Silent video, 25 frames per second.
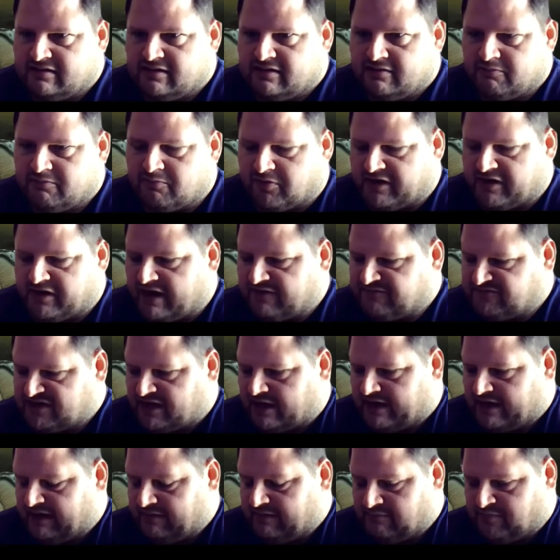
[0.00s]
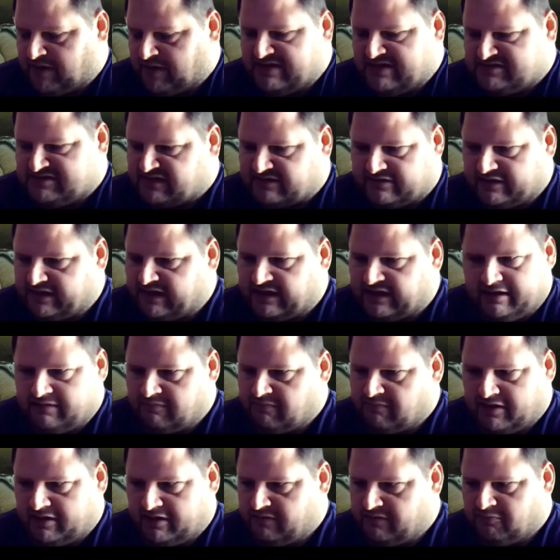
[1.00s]
but I've done basically
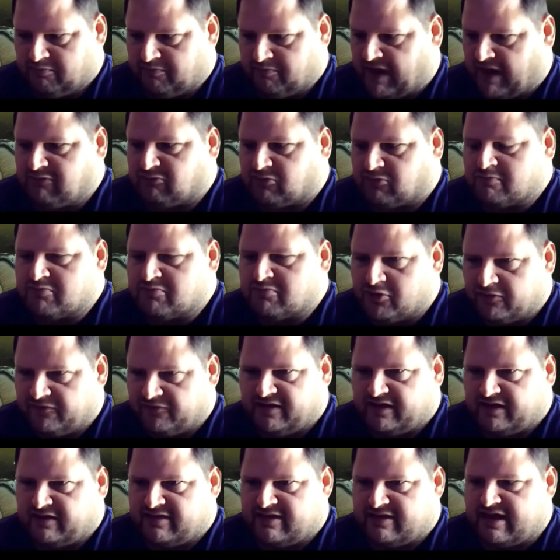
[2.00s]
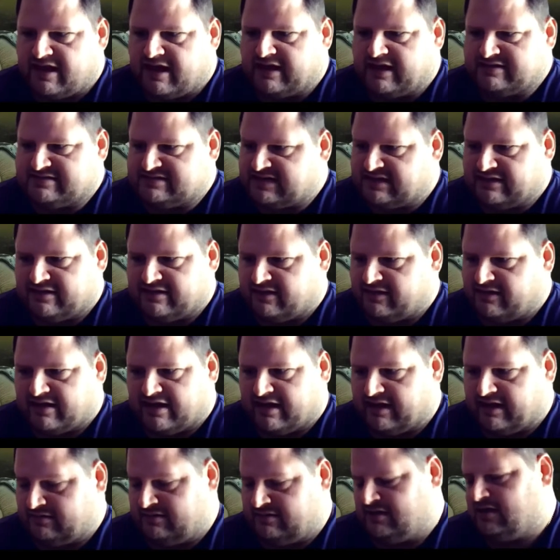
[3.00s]
by removing the idea
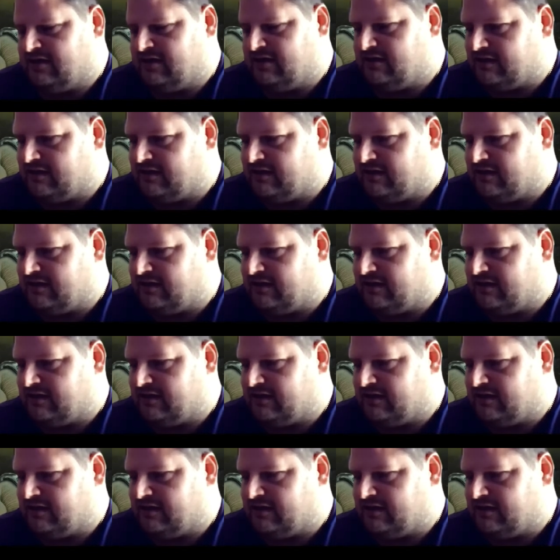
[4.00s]
that